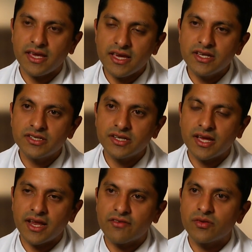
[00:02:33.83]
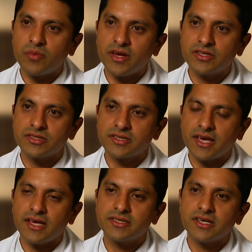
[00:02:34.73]
each and every patient's
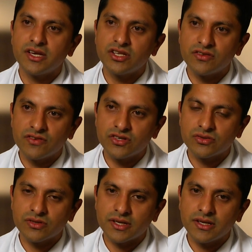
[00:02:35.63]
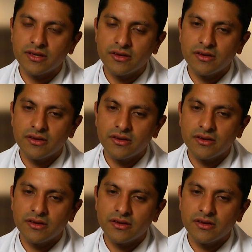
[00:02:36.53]
case individually